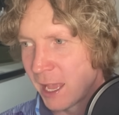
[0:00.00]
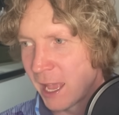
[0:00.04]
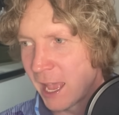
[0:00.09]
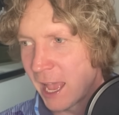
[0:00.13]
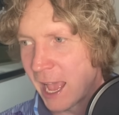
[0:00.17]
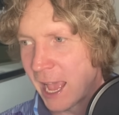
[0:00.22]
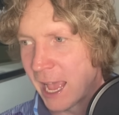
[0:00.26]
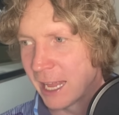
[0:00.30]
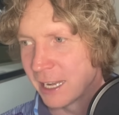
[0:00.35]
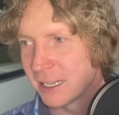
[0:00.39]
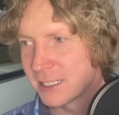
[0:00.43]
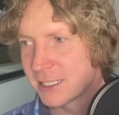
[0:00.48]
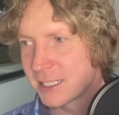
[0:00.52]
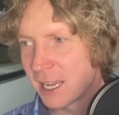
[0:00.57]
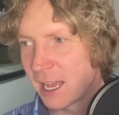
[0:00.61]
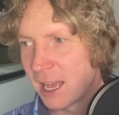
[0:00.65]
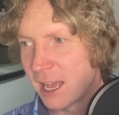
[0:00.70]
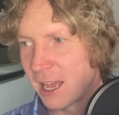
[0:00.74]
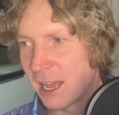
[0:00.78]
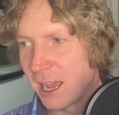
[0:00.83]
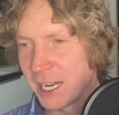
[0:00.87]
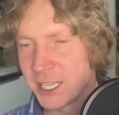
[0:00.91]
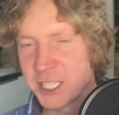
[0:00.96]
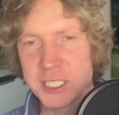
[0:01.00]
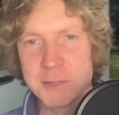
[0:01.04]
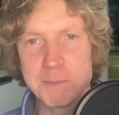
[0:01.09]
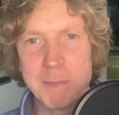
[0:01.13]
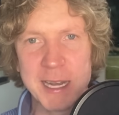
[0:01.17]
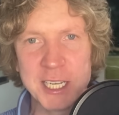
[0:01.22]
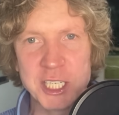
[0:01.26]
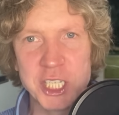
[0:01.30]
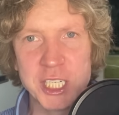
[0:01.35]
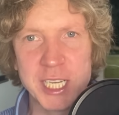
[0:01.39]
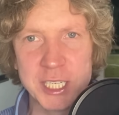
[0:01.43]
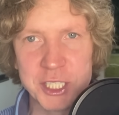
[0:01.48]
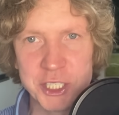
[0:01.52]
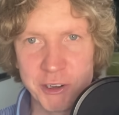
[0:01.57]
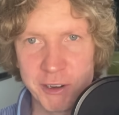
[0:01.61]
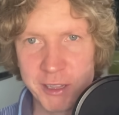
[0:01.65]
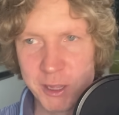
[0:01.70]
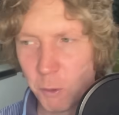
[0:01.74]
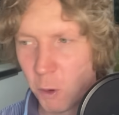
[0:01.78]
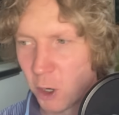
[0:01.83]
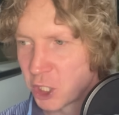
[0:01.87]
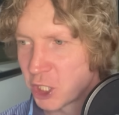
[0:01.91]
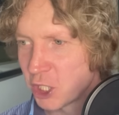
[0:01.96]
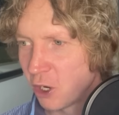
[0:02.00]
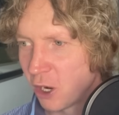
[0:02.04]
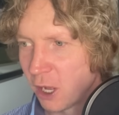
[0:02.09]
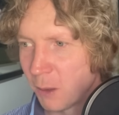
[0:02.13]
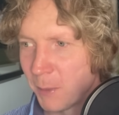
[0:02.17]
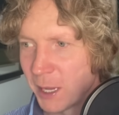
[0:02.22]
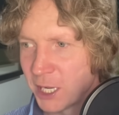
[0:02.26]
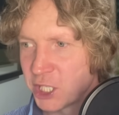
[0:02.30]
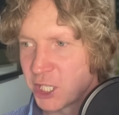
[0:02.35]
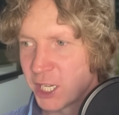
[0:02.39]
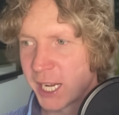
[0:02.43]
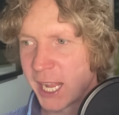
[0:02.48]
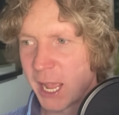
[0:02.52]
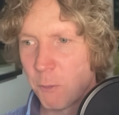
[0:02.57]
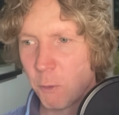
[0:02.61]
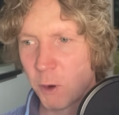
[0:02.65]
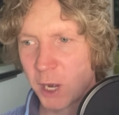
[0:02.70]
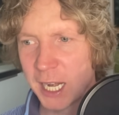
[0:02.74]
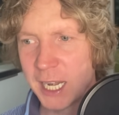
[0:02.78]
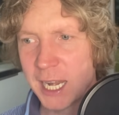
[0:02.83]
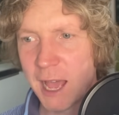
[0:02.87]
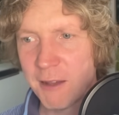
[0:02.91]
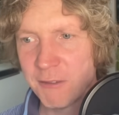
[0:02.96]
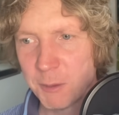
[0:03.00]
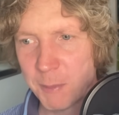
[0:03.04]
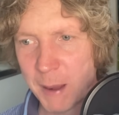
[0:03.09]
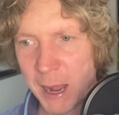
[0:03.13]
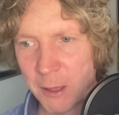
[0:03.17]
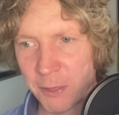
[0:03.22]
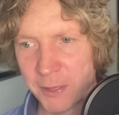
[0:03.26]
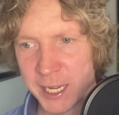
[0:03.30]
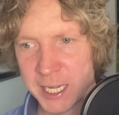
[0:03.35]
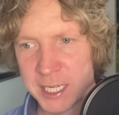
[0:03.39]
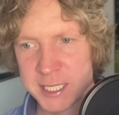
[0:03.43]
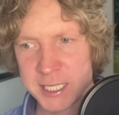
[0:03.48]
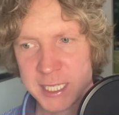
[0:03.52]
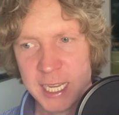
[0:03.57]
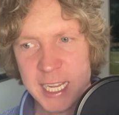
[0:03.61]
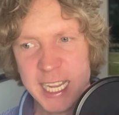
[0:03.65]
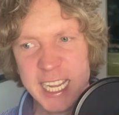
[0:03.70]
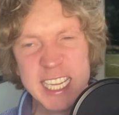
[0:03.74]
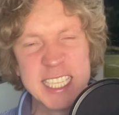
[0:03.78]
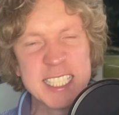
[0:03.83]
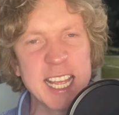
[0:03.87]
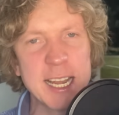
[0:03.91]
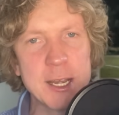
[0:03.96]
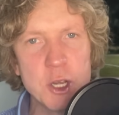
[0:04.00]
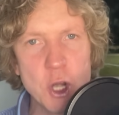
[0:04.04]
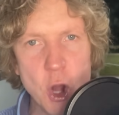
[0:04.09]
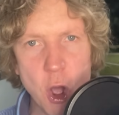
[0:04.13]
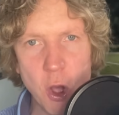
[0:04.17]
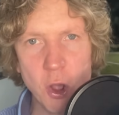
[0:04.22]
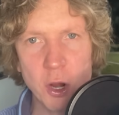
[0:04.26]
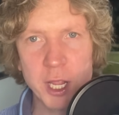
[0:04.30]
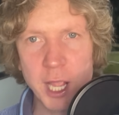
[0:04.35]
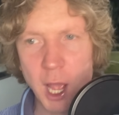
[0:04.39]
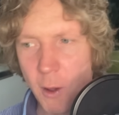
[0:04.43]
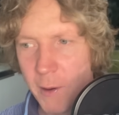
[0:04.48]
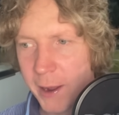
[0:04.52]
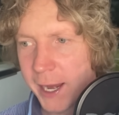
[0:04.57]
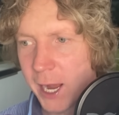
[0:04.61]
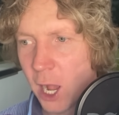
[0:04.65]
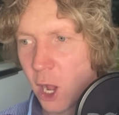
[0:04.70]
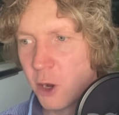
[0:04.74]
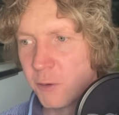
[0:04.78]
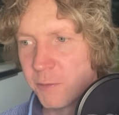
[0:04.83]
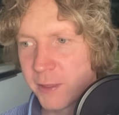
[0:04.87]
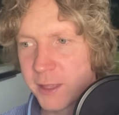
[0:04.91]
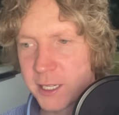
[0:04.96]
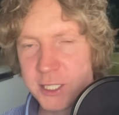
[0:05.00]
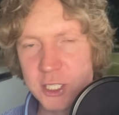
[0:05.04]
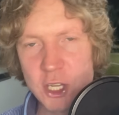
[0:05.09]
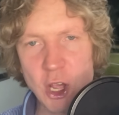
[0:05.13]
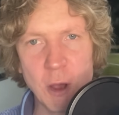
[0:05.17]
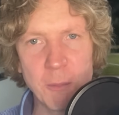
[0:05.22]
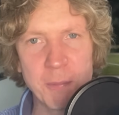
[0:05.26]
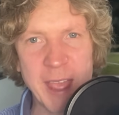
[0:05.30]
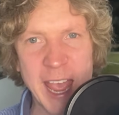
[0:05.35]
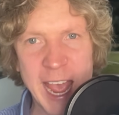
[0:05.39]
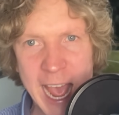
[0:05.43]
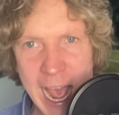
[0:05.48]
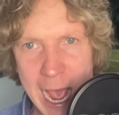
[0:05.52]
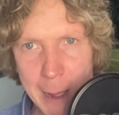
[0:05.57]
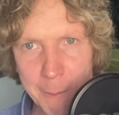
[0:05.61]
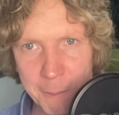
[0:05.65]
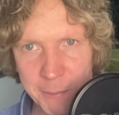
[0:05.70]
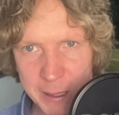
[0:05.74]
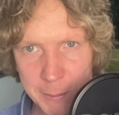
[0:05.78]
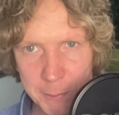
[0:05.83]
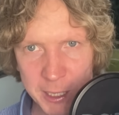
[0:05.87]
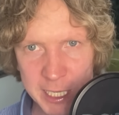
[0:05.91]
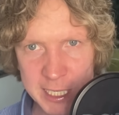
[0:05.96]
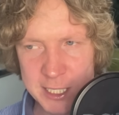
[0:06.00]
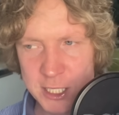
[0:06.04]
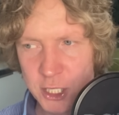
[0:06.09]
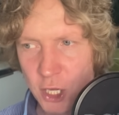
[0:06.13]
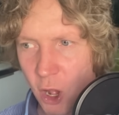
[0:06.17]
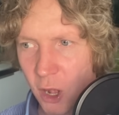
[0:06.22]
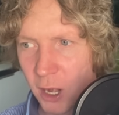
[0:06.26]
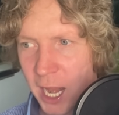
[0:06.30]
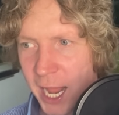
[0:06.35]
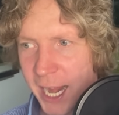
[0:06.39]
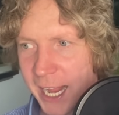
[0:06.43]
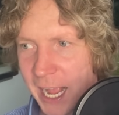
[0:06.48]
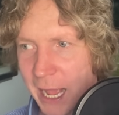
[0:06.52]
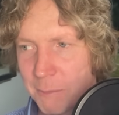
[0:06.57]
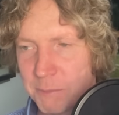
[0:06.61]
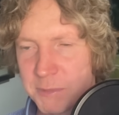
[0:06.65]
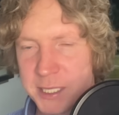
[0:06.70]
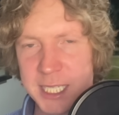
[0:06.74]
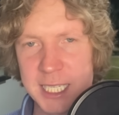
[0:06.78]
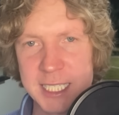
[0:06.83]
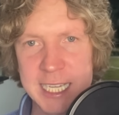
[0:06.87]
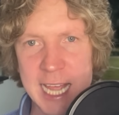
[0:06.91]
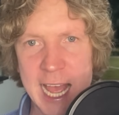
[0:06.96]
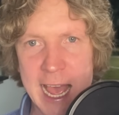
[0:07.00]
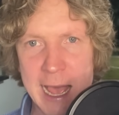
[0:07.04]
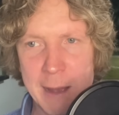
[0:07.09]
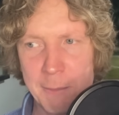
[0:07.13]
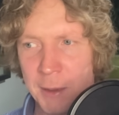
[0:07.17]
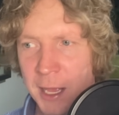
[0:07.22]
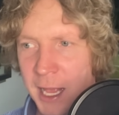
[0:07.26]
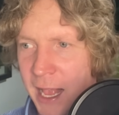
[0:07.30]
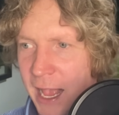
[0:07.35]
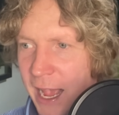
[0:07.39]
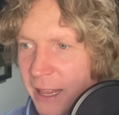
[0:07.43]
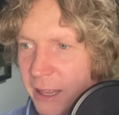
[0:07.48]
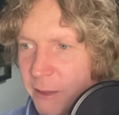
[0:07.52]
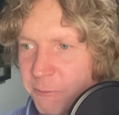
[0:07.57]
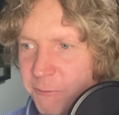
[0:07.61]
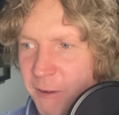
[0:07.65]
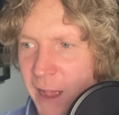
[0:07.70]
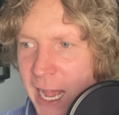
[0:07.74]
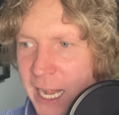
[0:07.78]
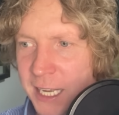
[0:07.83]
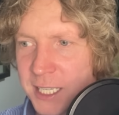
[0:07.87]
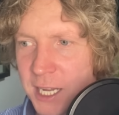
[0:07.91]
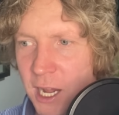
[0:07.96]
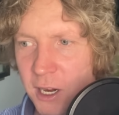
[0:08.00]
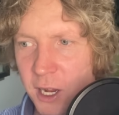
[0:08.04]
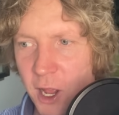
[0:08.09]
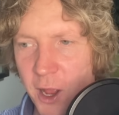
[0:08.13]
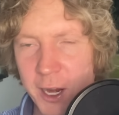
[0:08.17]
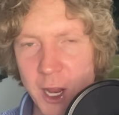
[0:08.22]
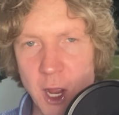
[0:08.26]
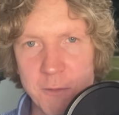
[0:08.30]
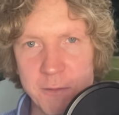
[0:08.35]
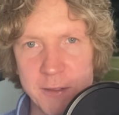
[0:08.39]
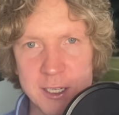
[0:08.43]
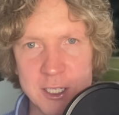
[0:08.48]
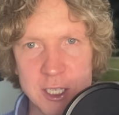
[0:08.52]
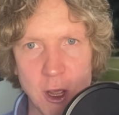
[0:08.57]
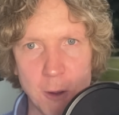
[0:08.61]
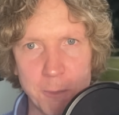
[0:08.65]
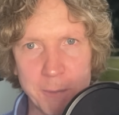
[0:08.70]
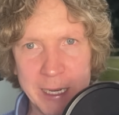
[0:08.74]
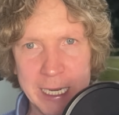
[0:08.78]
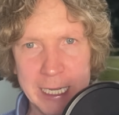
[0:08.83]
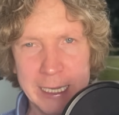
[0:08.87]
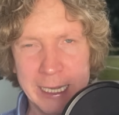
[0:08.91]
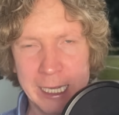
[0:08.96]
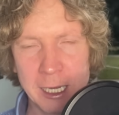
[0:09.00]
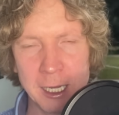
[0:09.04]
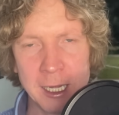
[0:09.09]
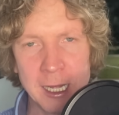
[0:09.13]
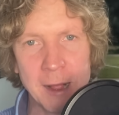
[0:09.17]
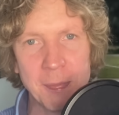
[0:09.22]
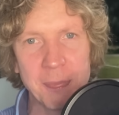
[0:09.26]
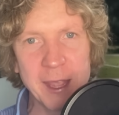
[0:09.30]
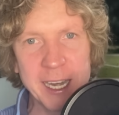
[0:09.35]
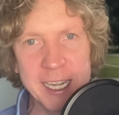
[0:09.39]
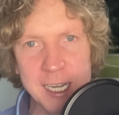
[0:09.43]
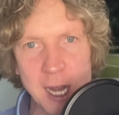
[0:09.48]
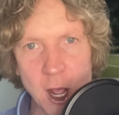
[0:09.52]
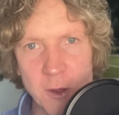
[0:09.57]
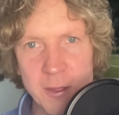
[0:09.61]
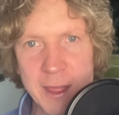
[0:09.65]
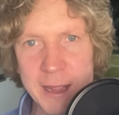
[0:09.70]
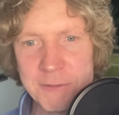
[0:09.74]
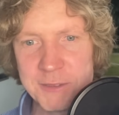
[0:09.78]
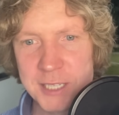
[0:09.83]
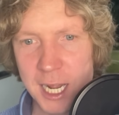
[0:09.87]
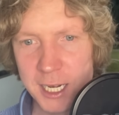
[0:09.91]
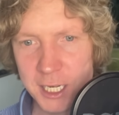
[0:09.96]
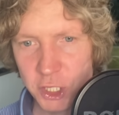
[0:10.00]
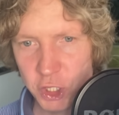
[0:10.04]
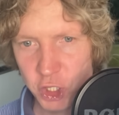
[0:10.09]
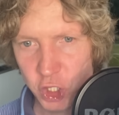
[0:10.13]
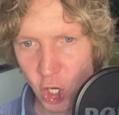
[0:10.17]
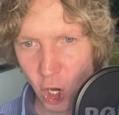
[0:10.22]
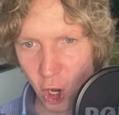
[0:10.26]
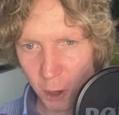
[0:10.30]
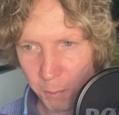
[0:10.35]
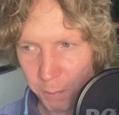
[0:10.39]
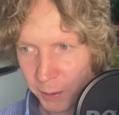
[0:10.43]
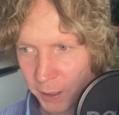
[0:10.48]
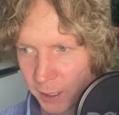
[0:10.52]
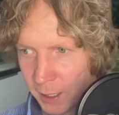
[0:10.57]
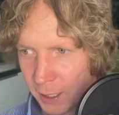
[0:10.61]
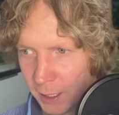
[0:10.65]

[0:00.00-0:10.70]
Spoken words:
And I just mentioned it during the watch along. I'll mention it again. What I love about this is they're not going over the top. They're happy, but it's not like Amsterdam. And the fans aren't going over the top either. They know they've done a job.